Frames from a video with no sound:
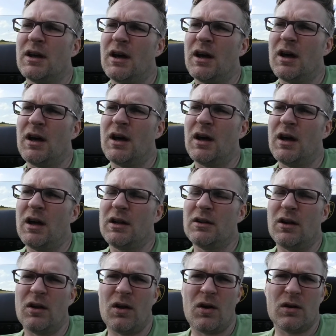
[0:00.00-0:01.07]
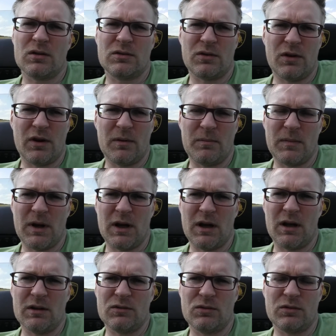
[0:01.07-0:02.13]
in the long term
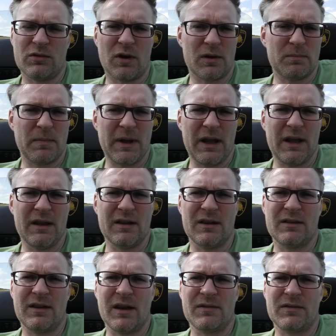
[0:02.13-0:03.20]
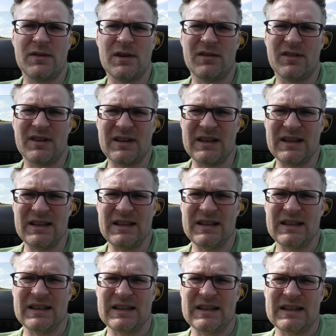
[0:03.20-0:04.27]
to start paying devs decently,
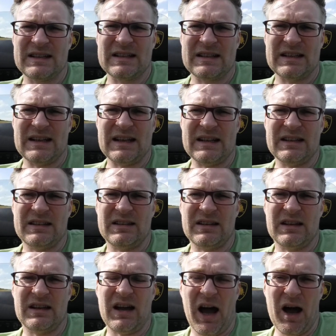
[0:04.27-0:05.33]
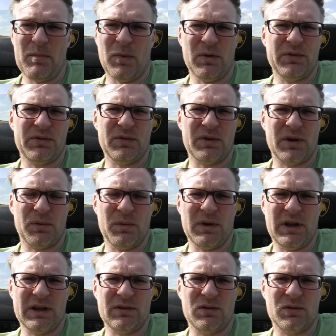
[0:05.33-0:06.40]
and I'm also not
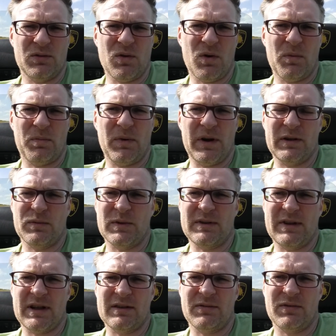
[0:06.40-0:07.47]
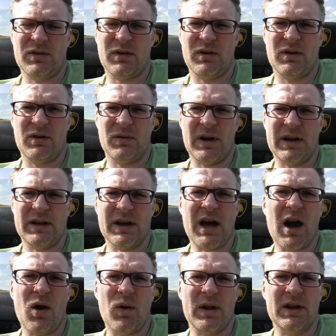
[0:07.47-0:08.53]
willing to cooperate with that for right
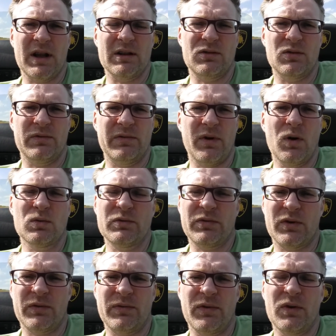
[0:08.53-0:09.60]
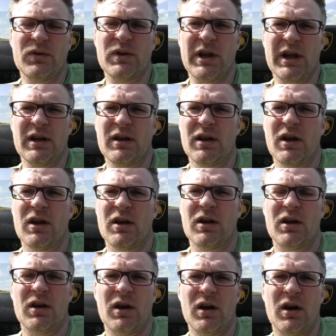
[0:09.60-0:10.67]
now and to vote for funding
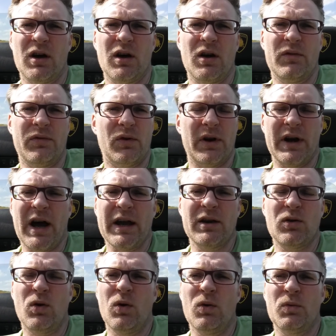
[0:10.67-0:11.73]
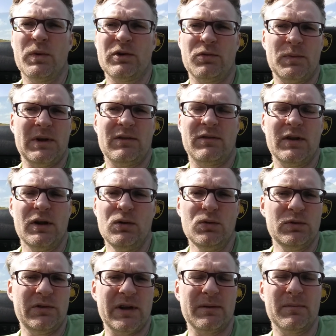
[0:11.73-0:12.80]
for an ICO, which means
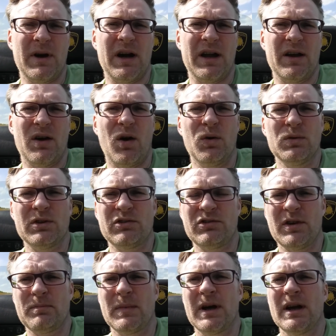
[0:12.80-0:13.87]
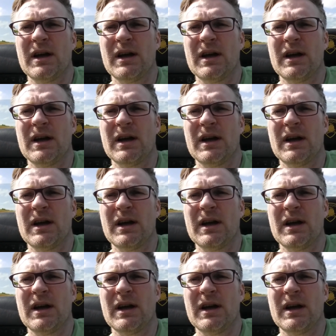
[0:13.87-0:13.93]
diluting my ownership